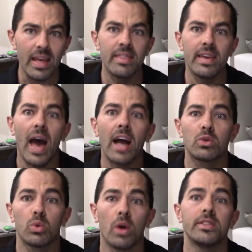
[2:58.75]
the
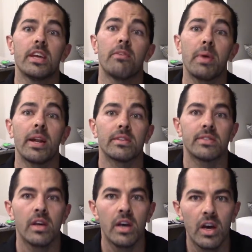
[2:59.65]
actual content of
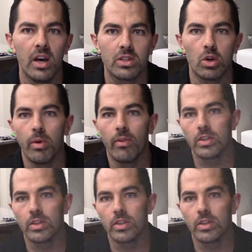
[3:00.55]
peanuts. So we'll move on